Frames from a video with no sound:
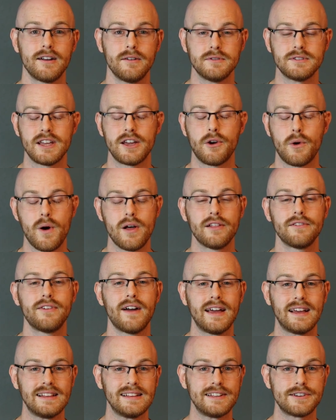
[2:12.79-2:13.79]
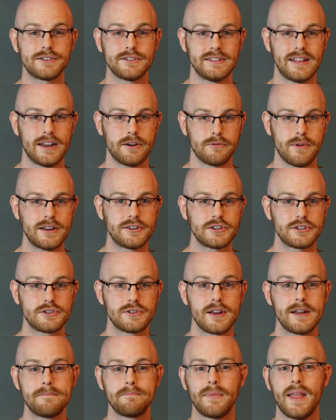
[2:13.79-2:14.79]
it was a qualified clinical data
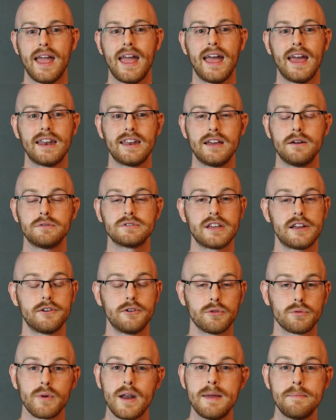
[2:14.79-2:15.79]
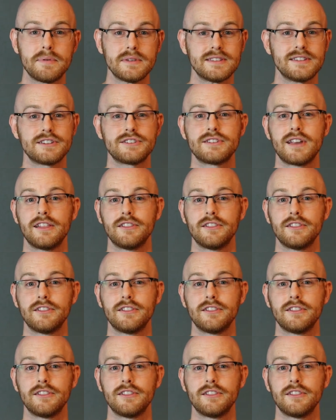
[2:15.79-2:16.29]
registry, and it was a great position.